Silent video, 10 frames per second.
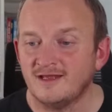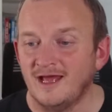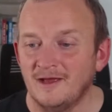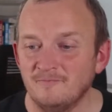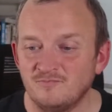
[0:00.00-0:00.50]

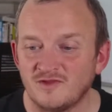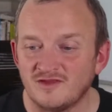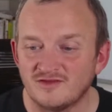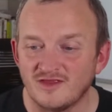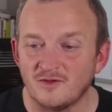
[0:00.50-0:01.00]

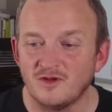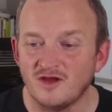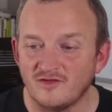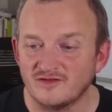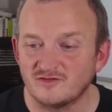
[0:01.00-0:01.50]
So there we
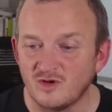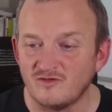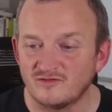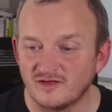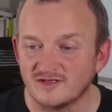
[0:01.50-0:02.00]
are. There's
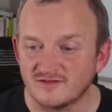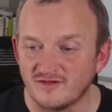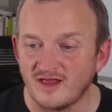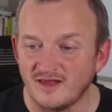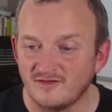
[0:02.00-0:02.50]
12 tickets of
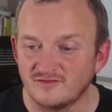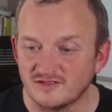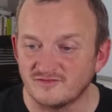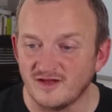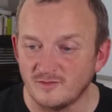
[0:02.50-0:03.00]
that left,
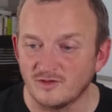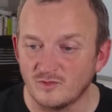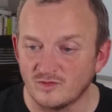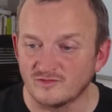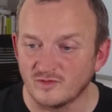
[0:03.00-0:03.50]
just for anyone who
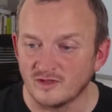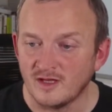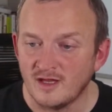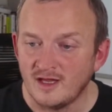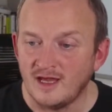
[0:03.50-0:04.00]
wants one.
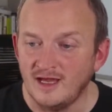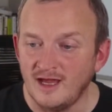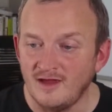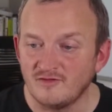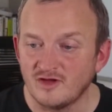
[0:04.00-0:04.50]

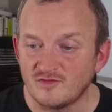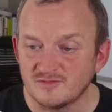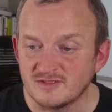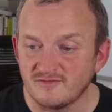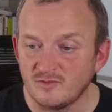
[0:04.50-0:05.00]
Have a good
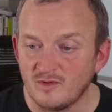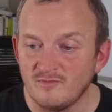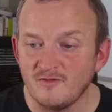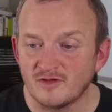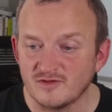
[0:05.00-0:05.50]
Christmas, everyone.
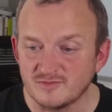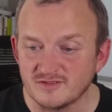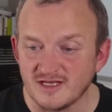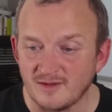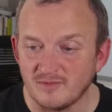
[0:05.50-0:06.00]
Merry
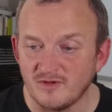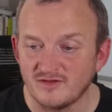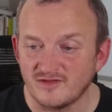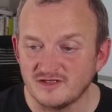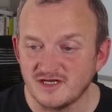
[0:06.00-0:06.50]
Christmas and happy
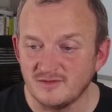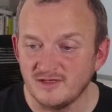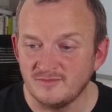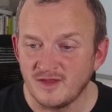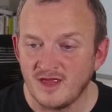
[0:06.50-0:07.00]
birthday,
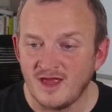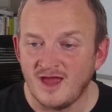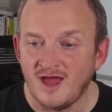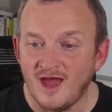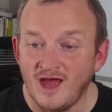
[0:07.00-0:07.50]
Jamie.
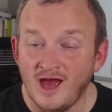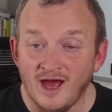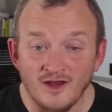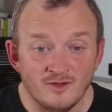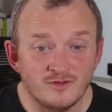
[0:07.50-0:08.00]

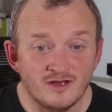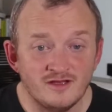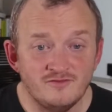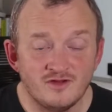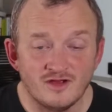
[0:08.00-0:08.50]
And I'm going to
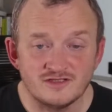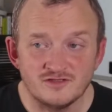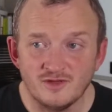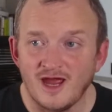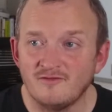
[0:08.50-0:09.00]
leave you guys
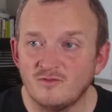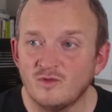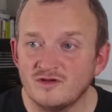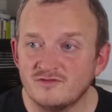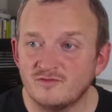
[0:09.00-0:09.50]
to it. Have a
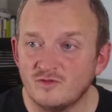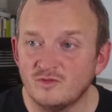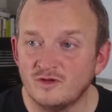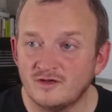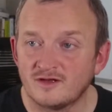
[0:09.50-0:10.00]

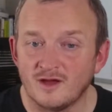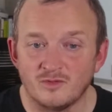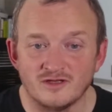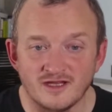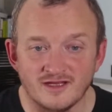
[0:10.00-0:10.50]
wonderful
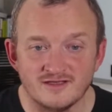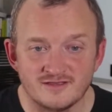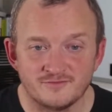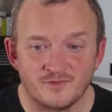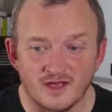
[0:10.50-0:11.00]
couple of
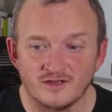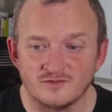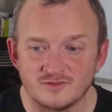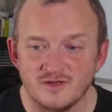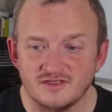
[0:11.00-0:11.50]
days, and
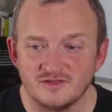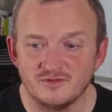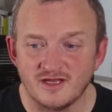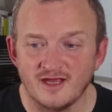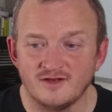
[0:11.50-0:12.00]
I'll speak to you
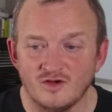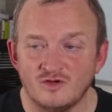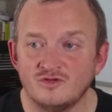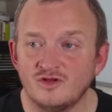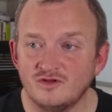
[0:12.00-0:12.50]
again
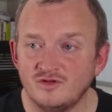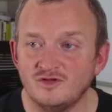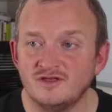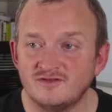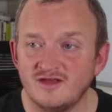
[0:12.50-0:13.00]
on New
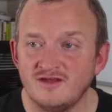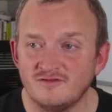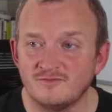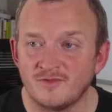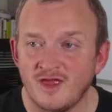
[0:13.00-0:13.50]
Year's
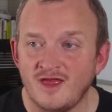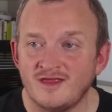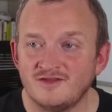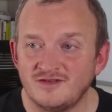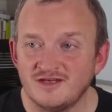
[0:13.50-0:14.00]
Eve.
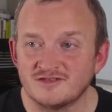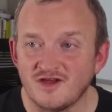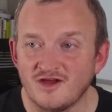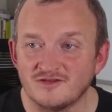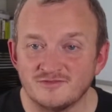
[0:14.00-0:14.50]
Cheers,
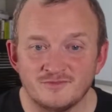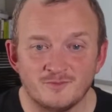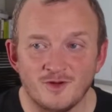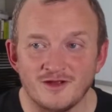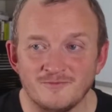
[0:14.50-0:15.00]
guys.
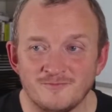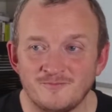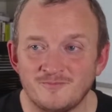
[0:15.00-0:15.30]
Bye.